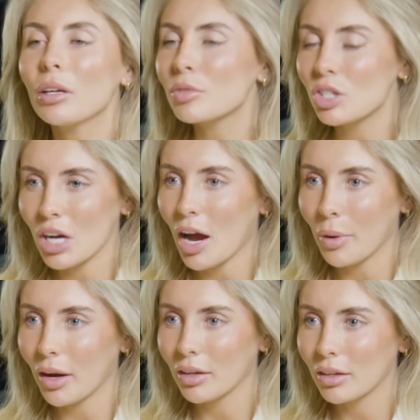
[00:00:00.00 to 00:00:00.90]
him to
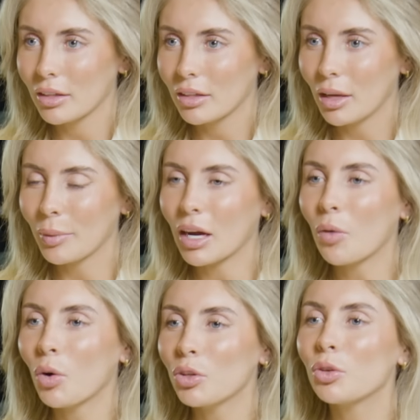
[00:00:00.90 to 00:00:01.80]
shower. I'm like, I
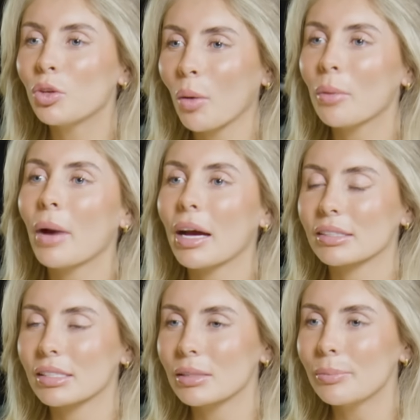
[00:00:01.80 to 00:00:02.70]
want you going
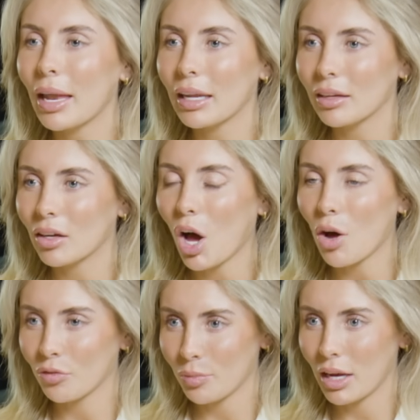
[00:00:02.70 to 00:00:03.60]
back smelling
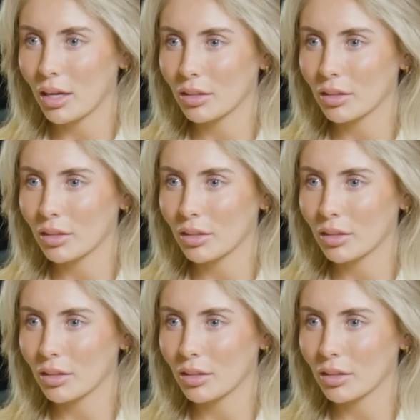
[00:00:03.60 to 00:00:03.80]
of me.